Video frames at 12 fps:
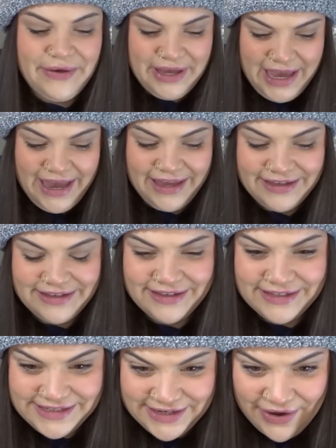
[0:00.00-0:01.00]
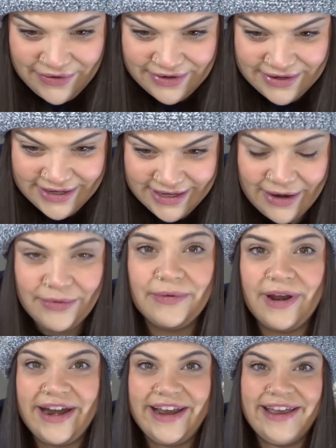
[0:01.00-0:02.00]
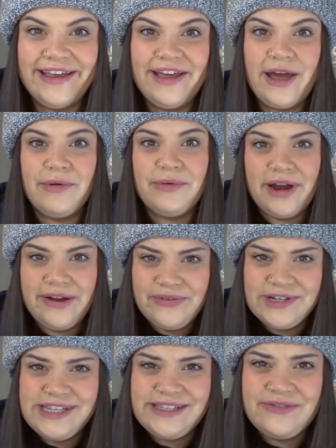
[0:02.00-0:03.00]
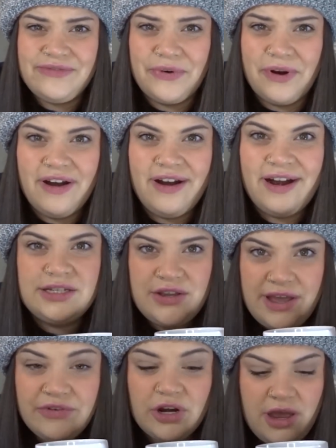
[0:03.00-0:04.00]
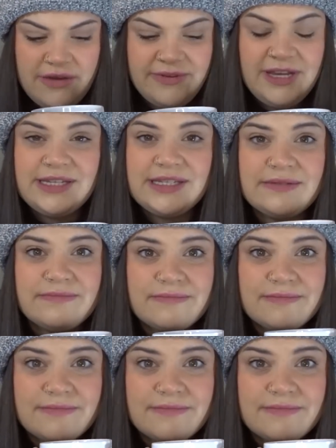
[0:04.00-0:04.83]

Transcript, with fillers: okay, so are we ready? Are we ready for season four? Do you have your coffees?